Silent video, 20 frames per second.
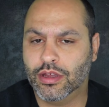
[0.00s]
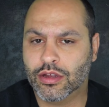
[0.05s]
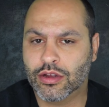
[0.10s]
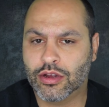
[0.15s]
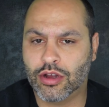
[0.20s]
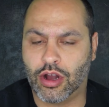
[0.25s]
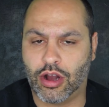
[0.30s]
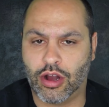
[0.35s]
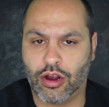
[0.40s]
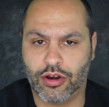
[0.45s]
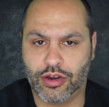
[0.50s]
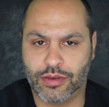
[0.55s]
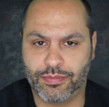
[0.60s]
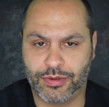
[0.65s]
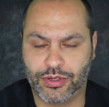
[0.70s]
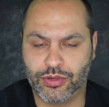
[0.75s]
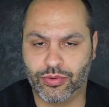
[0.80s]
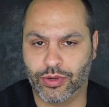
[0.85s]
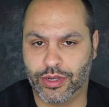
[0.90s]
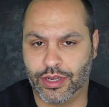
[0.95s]
cars
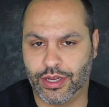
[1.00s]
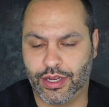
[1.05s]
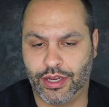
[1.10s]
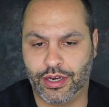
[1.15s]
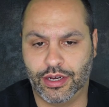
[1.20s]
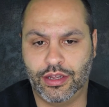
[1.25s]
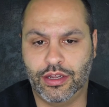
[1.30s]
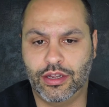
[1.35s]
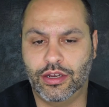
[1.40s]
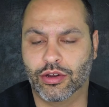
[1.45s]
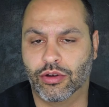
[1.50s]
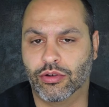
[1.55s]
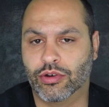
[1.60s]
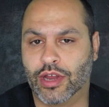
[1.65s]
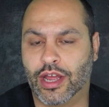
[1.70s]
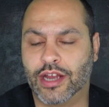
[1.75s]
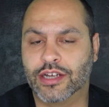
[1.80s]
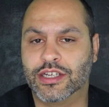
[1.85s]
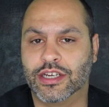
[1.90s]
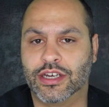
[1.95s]
between,
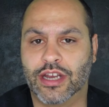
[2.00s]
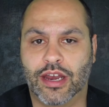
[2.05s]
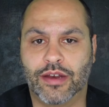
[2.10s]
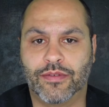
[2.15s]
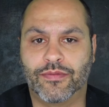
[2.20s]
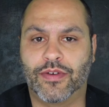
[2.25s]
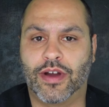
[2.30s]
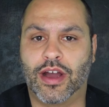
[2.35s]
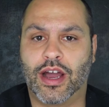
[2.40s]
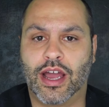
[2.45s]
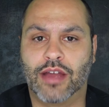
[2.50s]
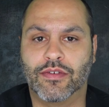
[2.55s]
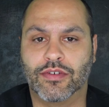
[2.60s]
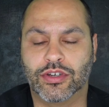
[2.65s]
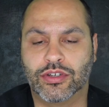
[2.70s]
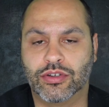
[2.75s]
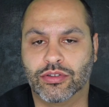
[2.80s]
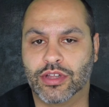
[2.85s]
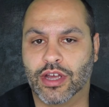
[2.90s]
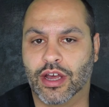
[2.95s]
1995
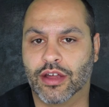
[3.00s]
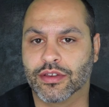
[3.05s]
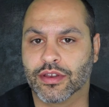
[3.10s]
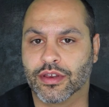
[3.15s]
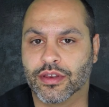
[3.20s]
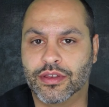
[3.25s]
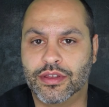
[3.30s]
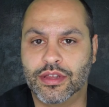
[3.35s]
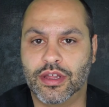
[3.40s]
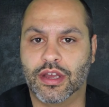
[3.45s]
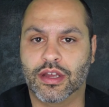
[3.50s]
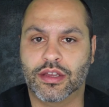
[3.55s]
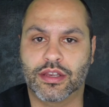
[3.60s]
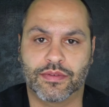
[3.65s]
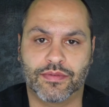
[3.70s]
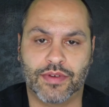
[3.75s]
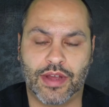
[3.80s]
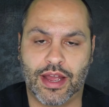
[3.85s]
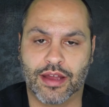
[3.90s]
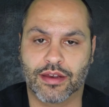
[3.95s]
and 2006,
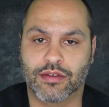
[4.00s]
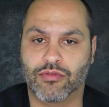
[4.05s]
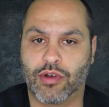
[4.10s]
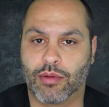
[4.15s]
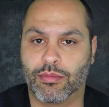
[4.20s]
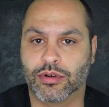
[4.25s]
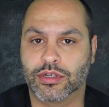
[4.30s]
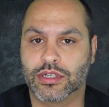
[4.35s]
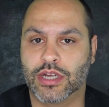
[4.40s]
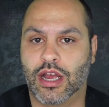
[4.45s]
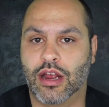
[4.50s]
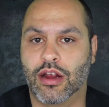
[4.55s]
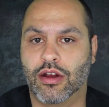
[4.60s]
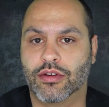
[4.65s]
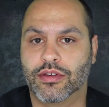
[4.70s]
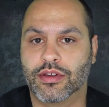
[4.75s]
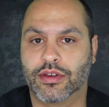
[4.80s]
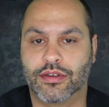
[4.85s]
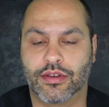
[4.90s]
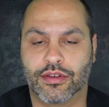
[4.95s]
if it has rubber
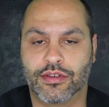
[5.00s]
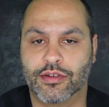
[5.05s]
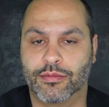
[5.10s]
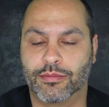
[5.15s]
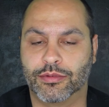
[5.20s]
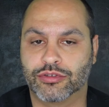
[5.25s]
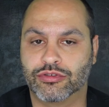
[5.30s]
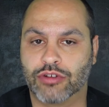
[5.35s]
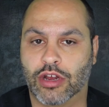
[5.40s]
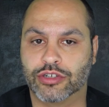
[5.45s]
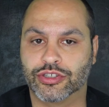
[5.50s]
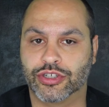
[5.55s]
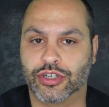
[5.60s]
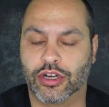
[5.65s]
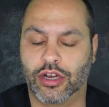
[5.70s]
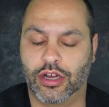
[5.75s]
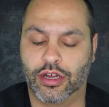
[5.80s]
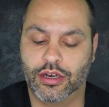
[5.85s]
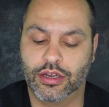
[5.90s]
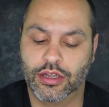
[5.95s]
tires, it's a super treasure
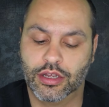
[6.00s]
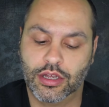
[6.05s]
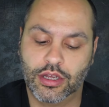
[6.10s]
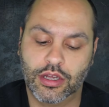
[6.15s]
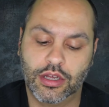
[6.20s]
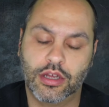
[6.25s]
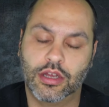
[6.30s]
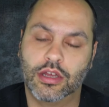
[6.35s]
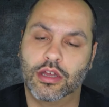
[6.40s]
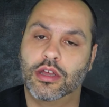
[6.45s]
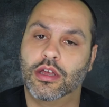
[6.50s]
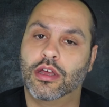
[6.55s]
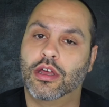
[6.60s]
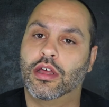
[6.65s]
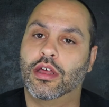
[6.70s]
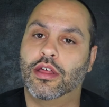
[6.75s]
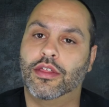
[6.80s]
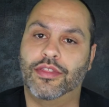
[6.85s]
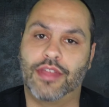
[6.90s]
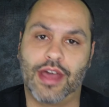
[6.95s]
hunt.
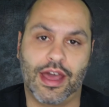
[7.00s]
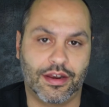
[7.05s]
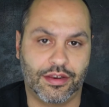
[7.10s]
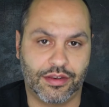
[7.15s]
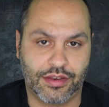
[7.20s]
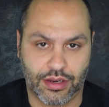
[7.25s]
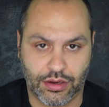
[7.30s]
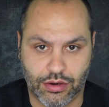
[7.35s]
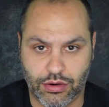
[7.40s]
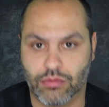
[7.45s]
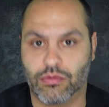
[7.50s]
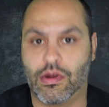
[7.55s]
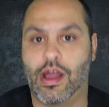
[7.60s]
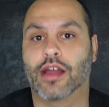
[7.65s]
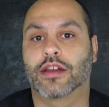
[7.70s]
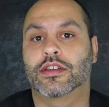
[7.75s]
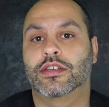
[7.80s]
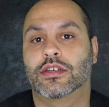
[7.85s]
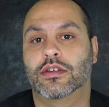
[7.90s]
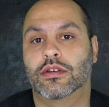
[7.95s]
That is
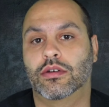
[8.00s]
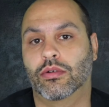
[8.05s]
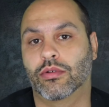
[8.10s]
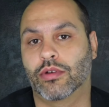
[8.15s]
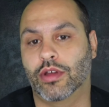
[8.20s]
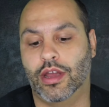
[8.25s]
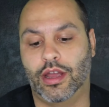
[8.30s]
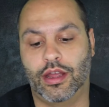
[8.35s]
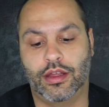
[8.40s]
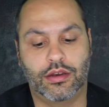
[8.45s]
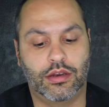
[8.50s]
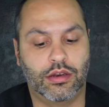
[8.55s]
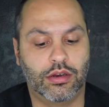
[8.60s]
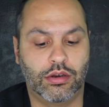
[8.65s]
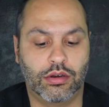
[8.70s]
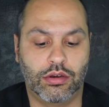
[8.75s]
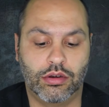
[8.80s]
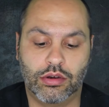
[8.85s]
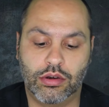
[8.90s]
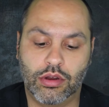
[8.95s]
incorrect, okay?
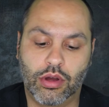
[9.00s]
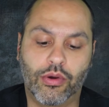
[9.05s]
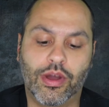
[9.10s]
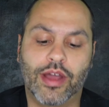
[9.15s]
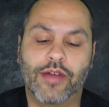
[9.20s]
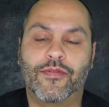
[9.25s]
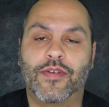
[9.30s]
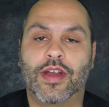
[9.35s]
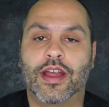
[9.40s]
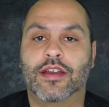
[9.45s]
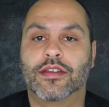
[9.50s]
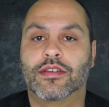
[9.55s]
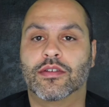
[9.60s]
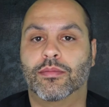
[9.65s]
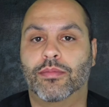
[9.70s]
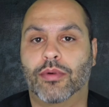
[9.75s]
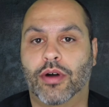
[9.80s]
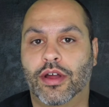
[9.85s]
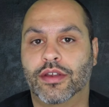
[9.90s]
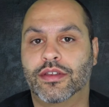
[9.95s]
No ifs, ands,
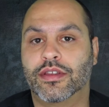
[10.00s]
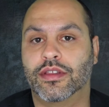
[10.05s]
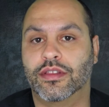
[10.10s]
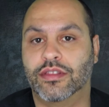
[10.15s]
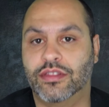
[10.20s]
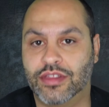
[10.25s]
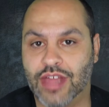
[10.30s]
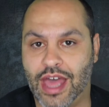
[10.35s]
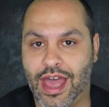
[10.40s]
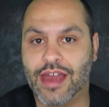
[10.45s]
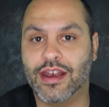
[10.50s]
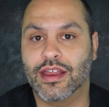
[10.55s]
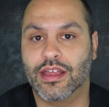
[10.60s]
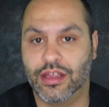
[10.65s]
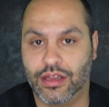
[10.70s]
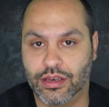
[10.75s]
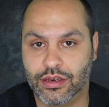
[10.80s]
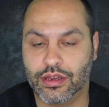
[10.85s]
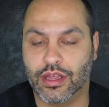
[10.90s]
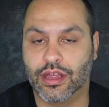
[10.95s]
or buts, that
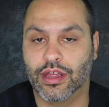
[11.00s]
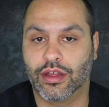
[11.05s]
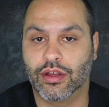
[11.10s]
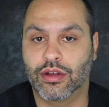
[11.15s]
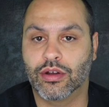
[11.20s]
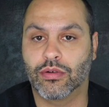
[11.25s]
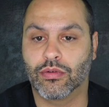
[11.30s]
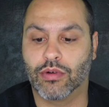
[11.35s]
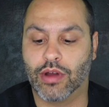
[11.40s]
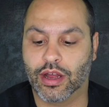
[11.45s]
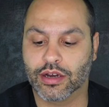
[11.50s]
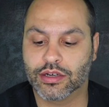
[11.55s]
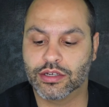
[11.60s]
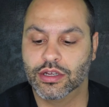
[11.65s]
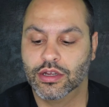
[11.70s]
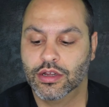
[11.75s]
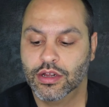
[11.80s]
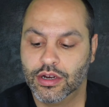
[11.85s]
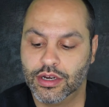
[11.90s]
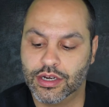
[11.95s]
is incorrect.
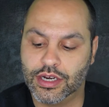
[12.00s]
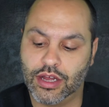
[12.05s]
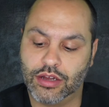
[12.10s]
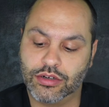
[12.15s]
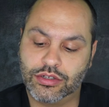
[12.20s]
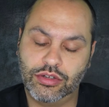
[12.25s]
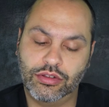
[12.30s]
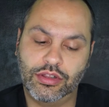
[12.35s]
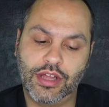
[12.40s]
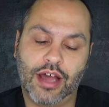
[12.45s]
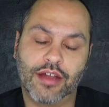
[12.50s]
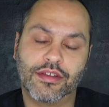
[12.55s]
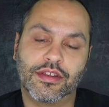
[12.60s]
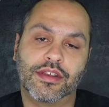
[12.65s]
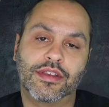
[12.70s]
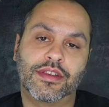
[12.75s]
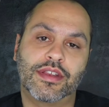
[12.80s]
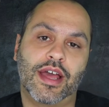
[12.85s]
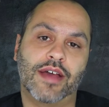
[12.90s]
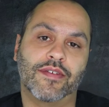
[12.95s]
Now in
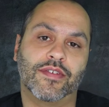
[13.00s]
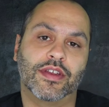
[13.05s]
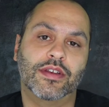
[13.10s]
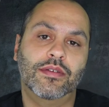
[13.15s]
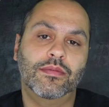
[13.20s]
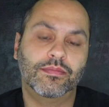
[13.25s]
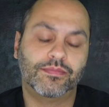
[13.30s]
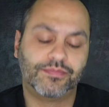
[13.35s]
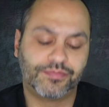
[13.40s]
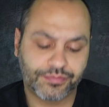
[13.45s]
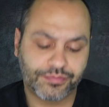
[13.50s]
2007,